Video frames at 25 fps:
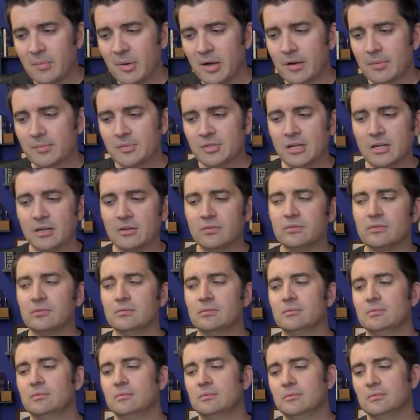bottom shelf.
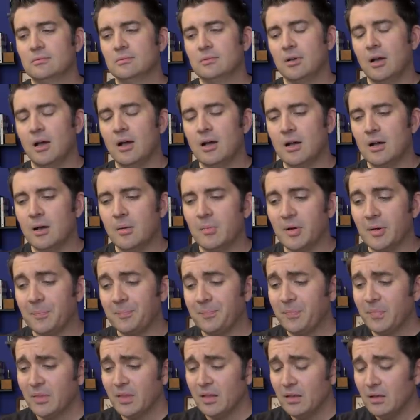Uh,
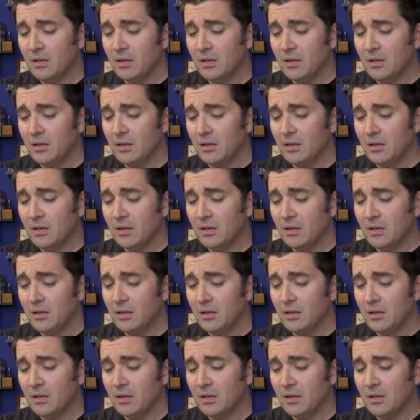but...